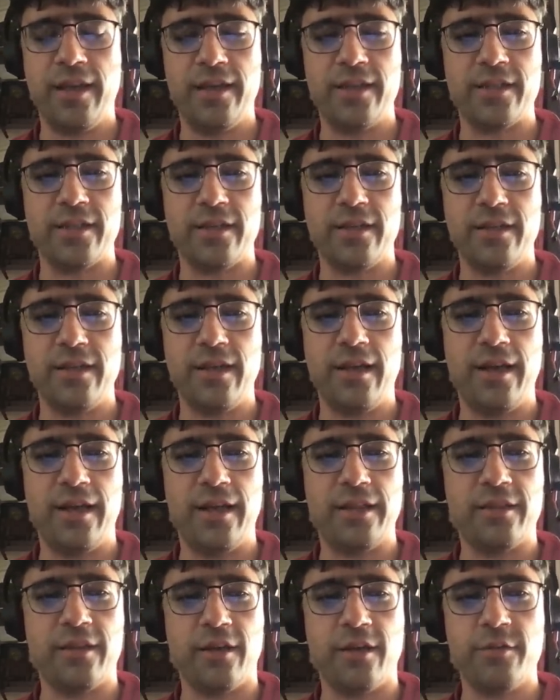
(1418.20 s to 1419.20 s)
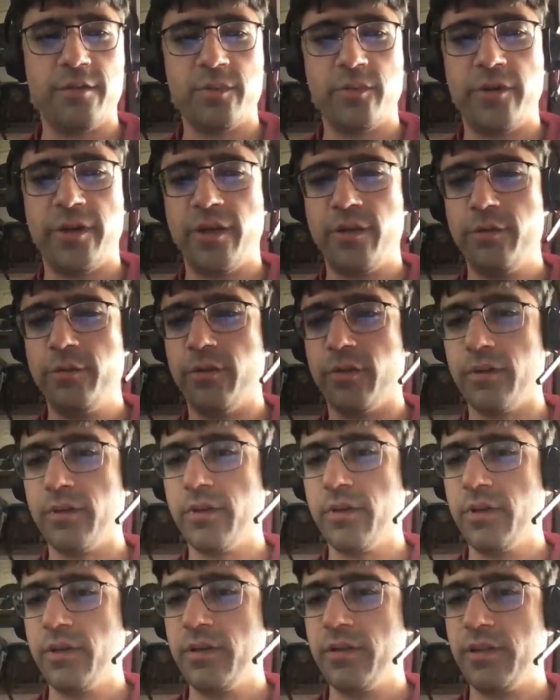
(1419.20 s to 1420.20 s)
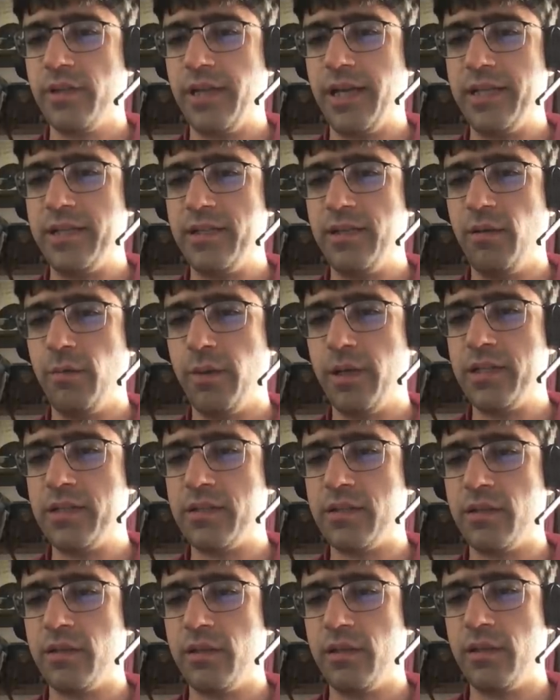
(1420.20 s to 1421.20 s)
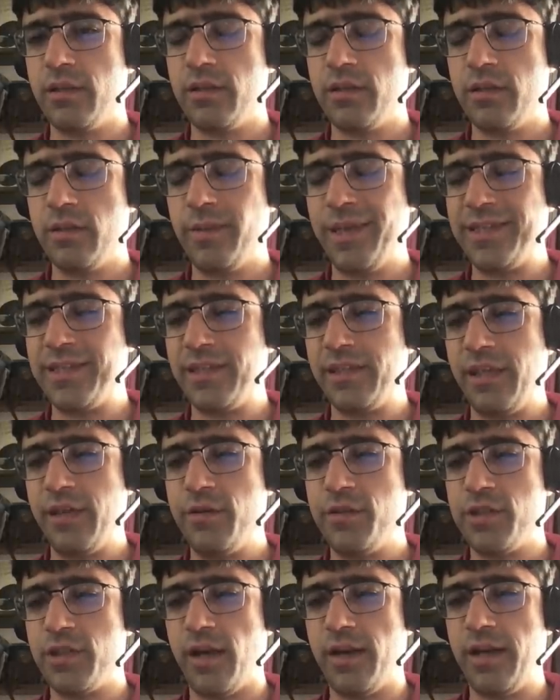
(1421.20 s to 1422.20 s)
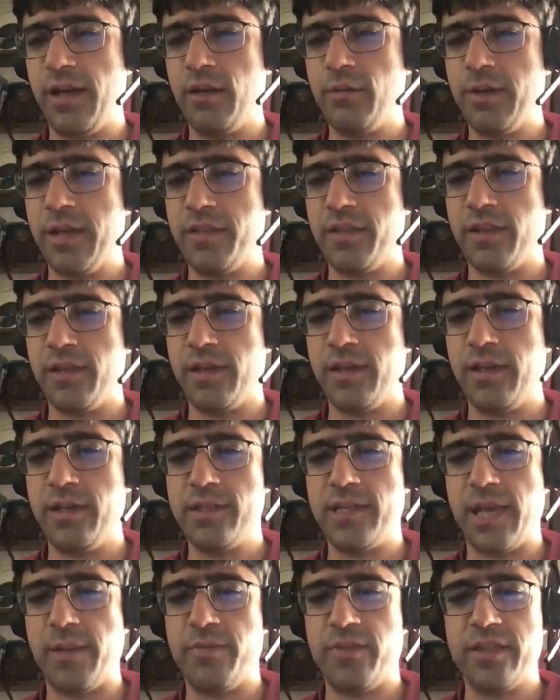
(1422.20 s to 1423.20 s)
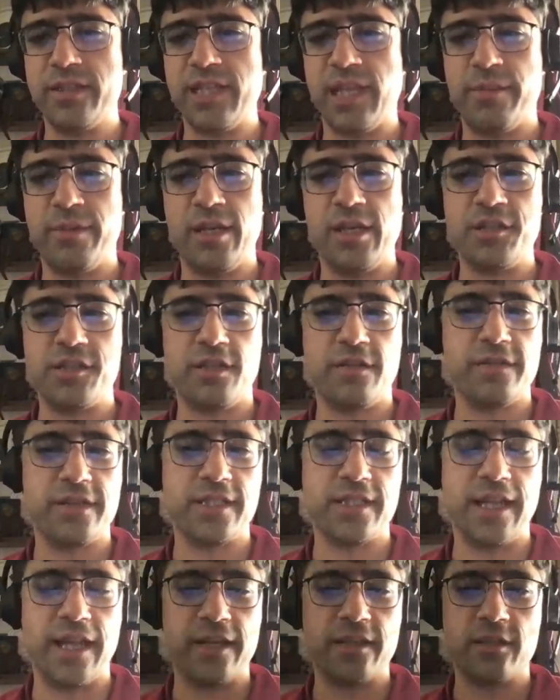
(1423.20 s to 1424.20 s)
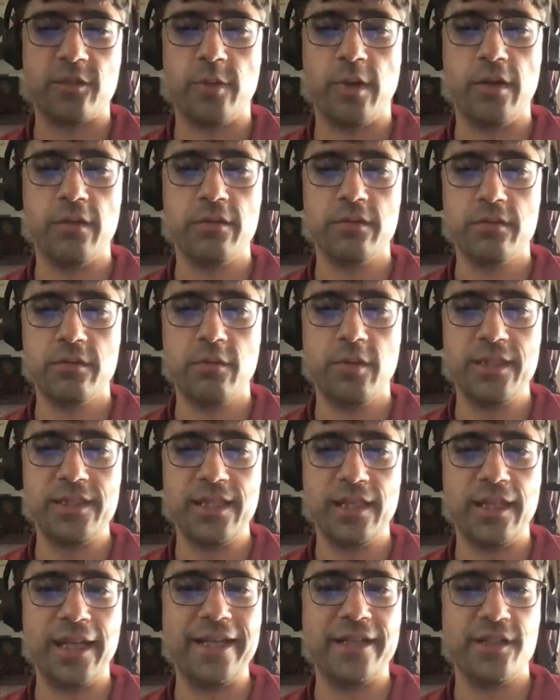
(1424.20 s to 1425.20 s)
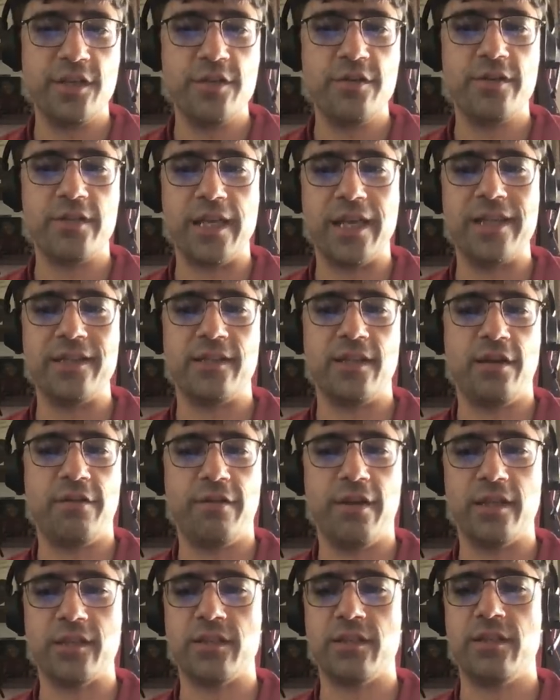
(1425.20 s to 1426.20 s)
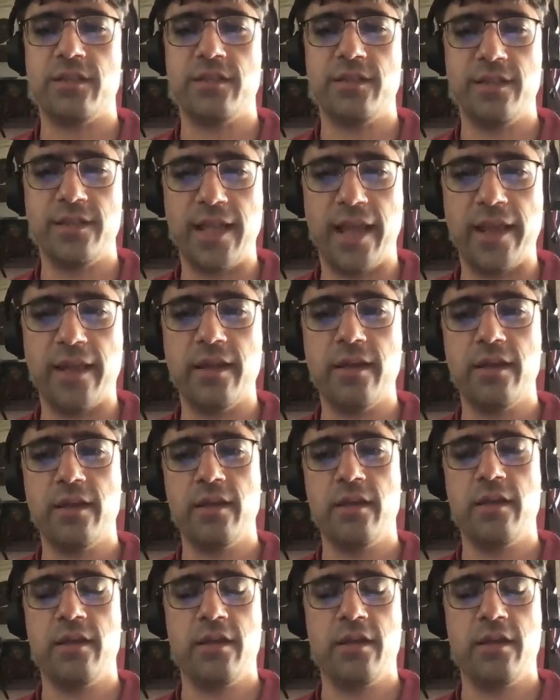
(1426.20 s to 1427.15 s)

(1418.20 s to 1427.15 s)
And I thought it was pretty cool. So the idea was, basically you start out with an in-depth examination of the status quo. What's it like to use async Rust today?